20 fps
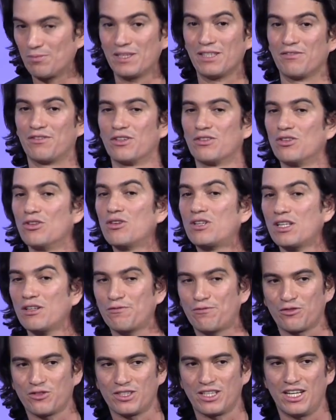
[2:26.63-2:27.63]
But if they're
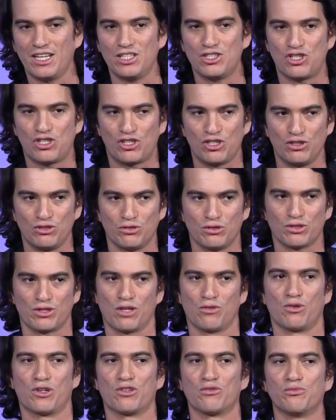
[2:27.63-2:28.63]
looking for an HQ or
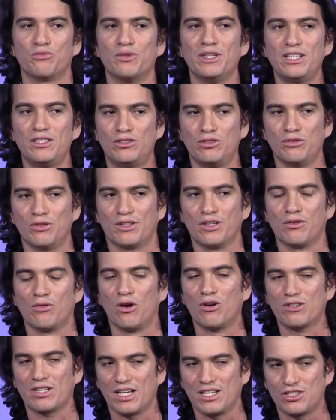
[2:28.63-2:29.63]
they want to redo their
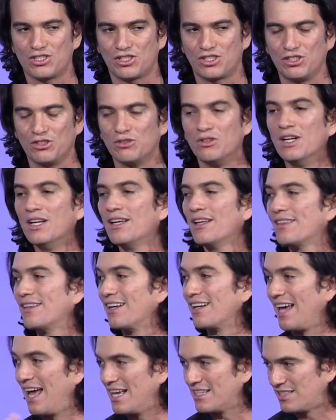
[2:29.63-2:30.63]
own HQ,
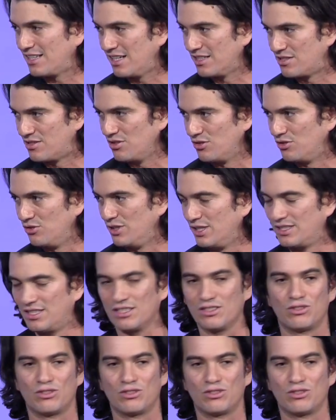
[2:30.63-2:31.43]
they'll ask us to do it.